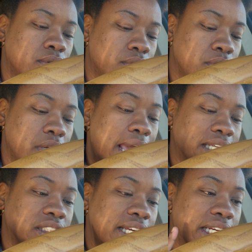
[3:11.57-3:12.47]
You can
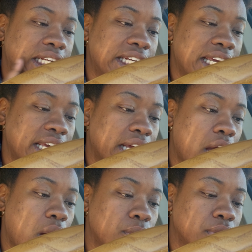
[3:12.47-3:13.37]
actually click
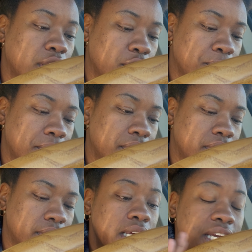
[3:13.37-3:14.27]
on the
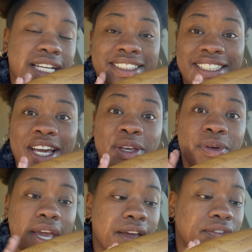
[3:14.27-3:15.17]
coupon. It'll tell
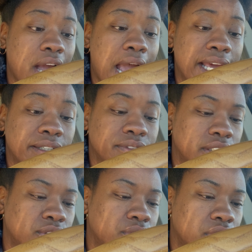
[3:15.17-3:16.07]
you every item
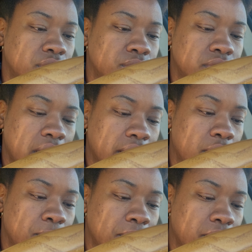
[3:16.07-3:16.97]
that you can use that
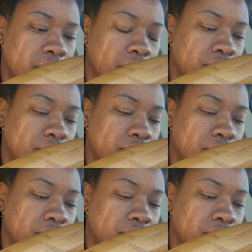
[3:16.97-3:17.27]
coupon